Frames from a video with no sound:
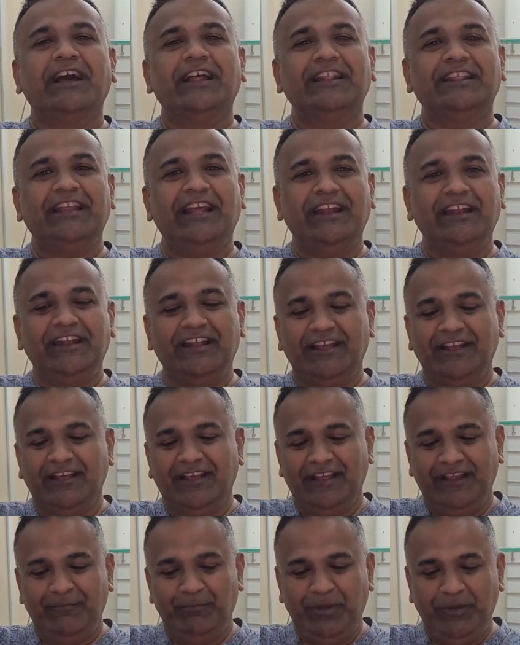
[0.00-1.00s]
then
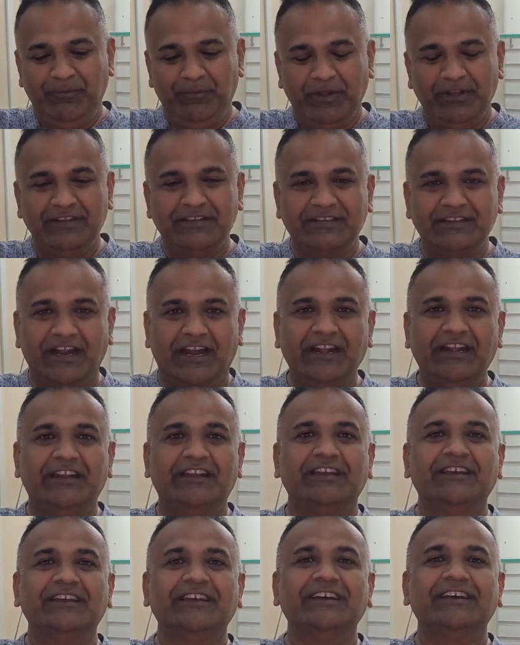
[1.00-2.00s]
the people start
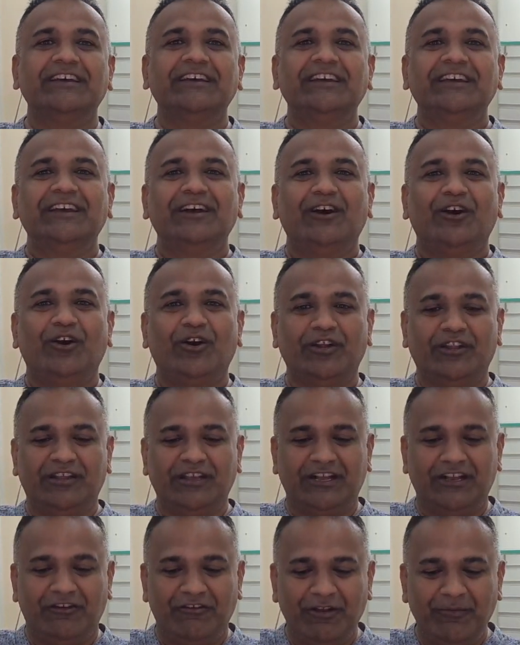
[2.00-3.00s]
or the
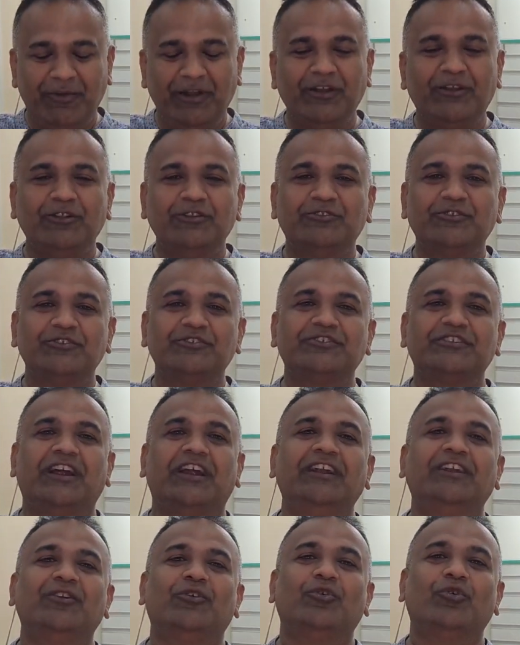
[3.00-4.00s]
government also
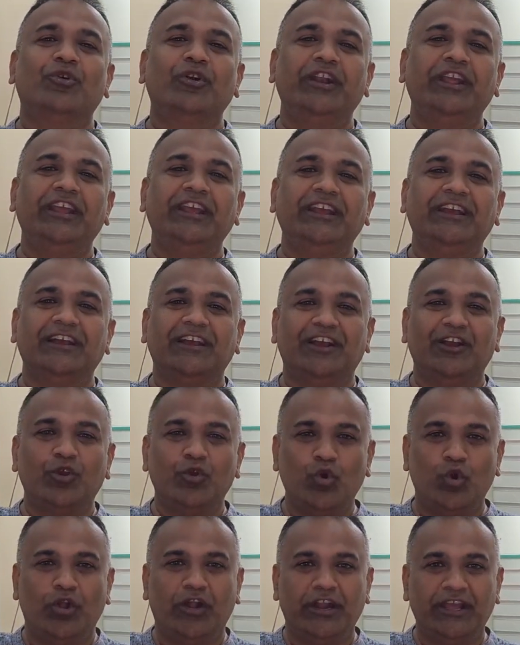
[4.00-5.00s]
start hoarding
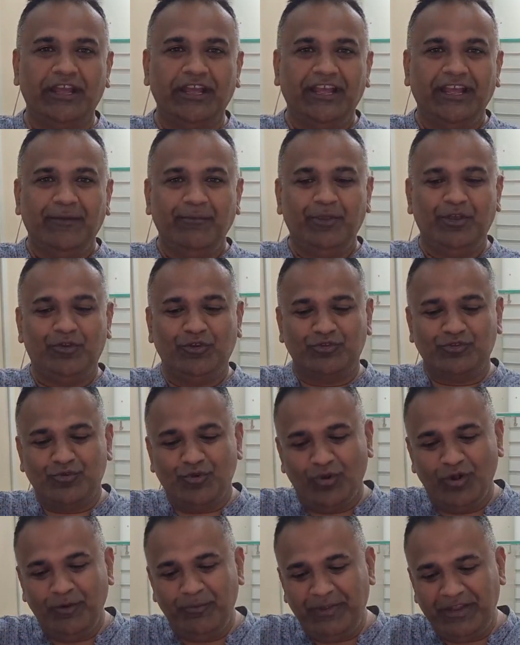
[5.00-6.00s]
gold, because
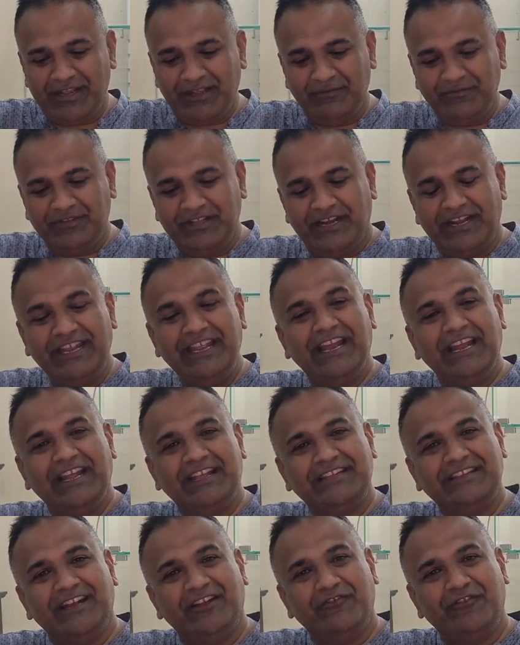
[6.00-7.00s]
gold becomes the real
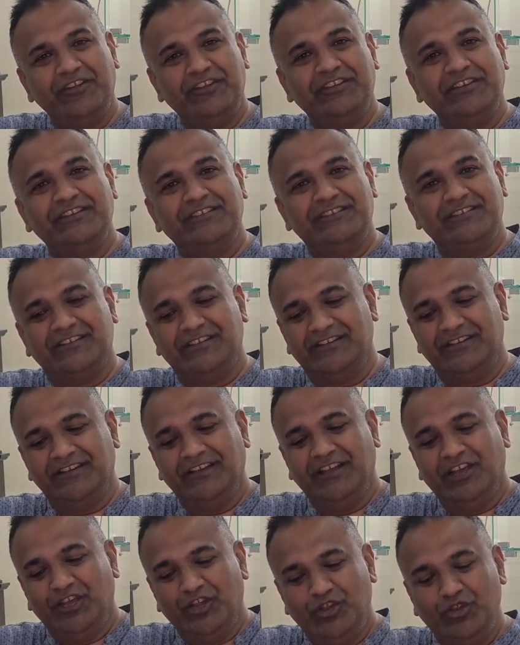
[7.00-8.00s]
asset which is
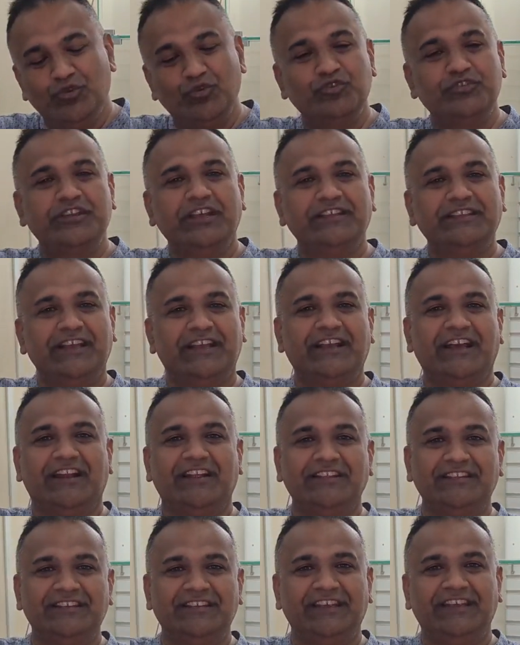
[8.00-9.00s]
used as a
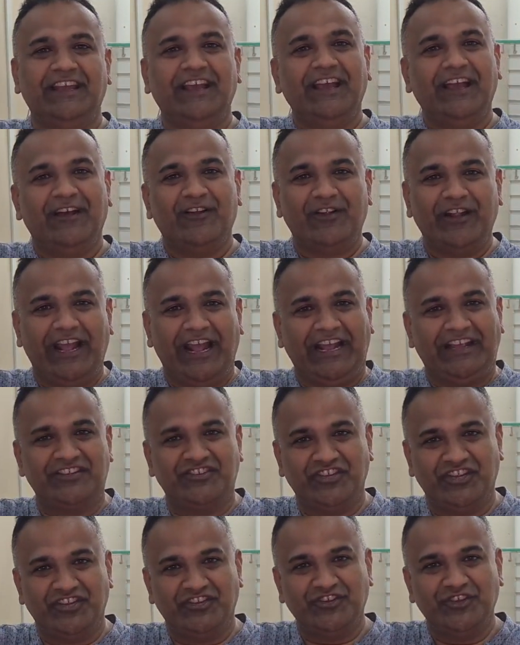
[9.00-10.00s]
currency or
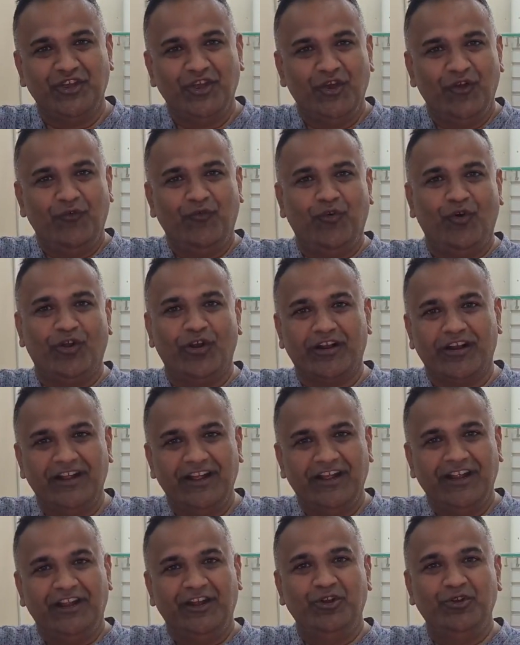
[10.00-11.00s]
exchange for
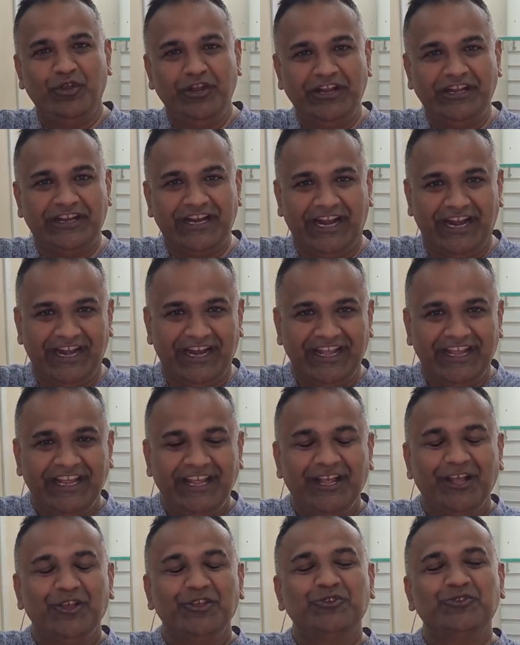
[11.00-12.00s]
doing trade.
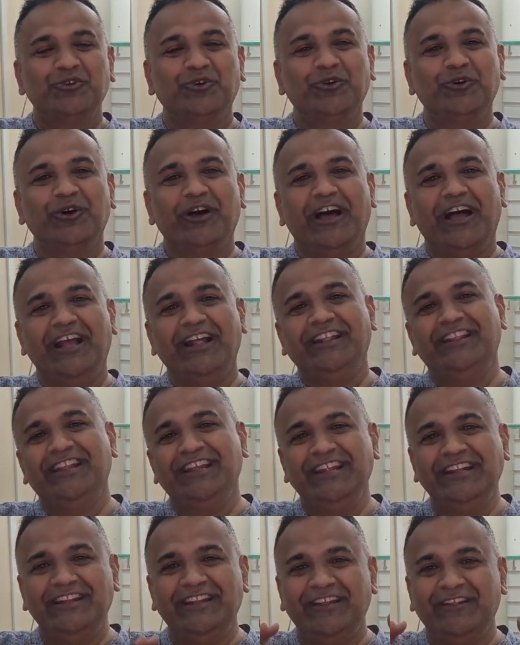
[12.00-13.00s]
So I
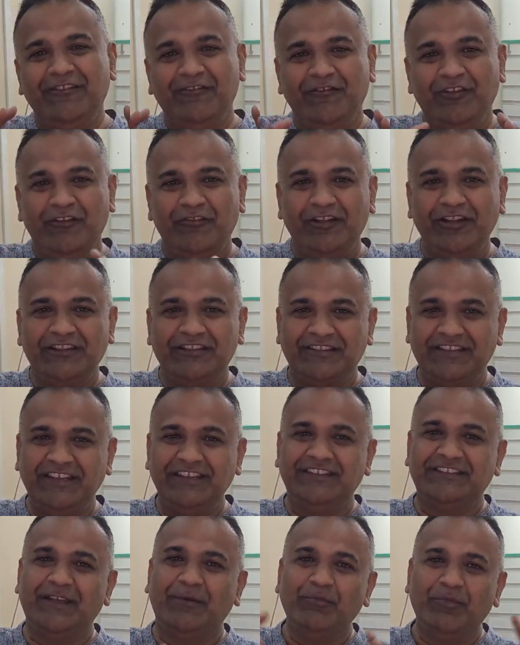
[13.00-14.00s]
think we will see
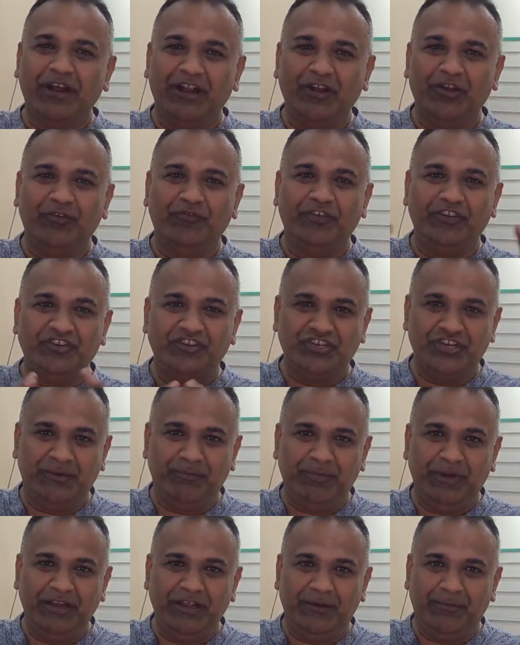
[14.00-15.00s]
some kind of a
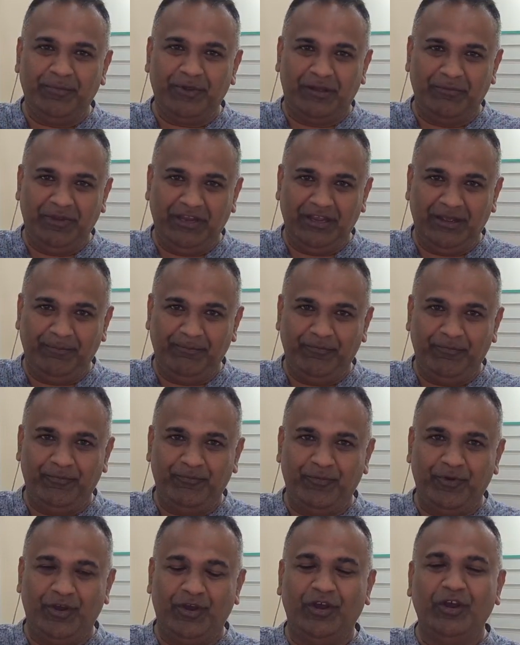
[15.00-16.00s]
shaping up coming up
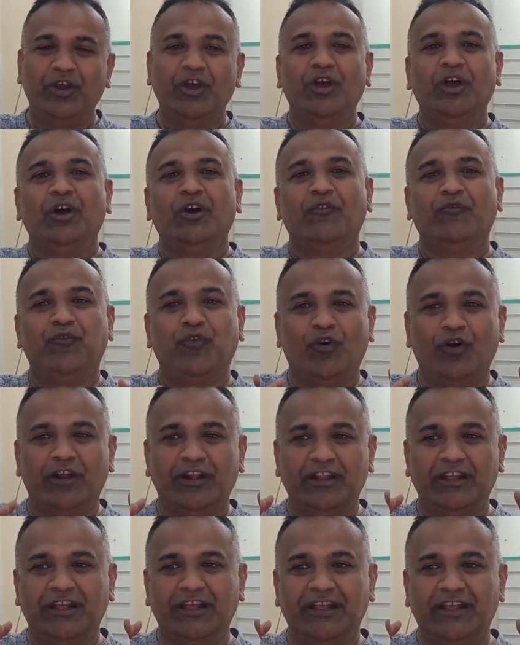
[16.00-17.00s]
for
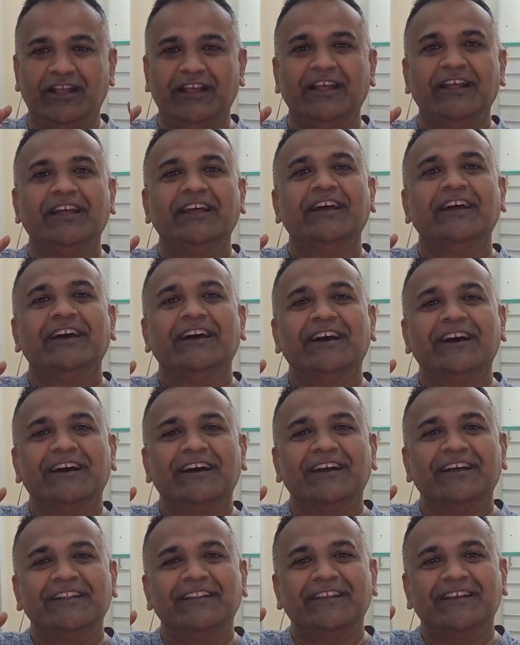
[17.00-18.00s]
the
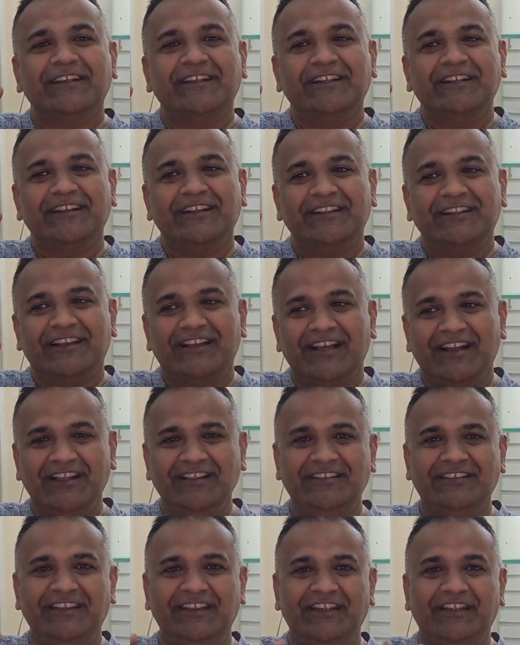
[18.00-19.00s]

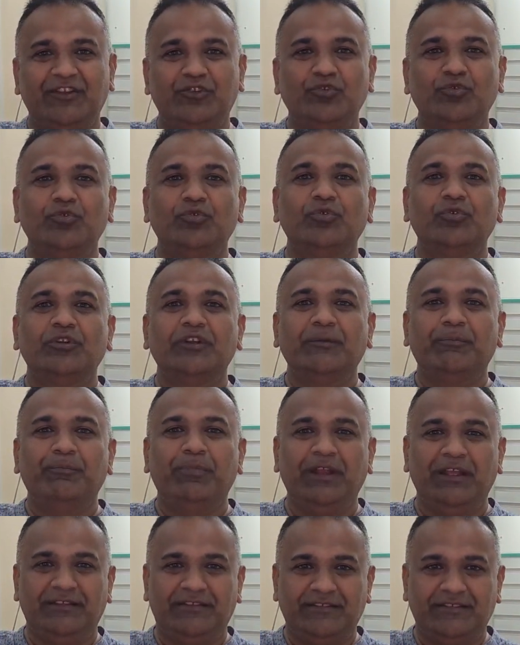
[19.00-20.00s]
currency to
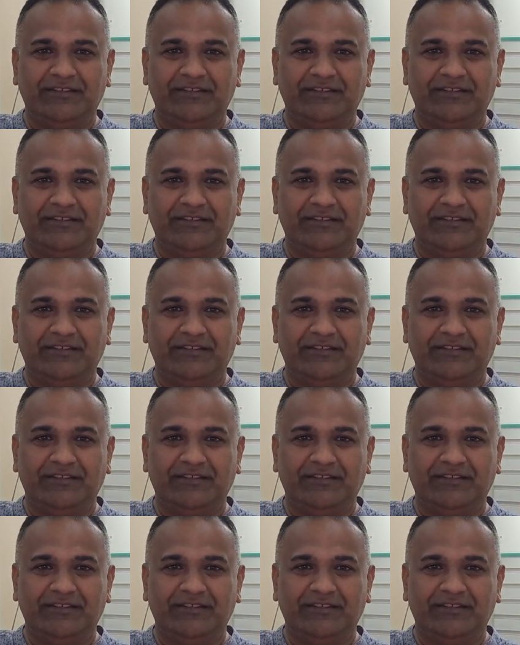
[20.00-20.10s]
replace